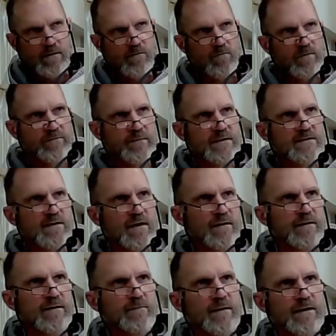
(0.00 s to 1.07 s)
We've been
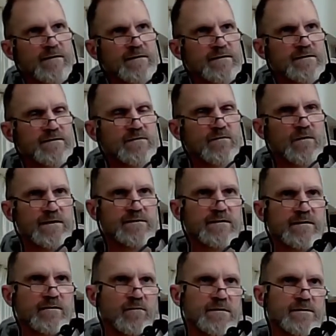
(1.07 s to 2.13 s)
talking about the situation
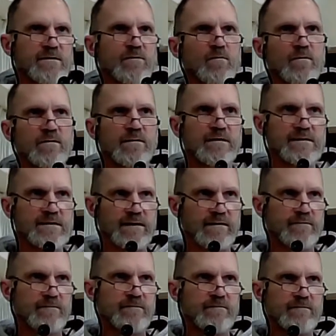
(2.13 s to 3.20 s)
in which our world is in.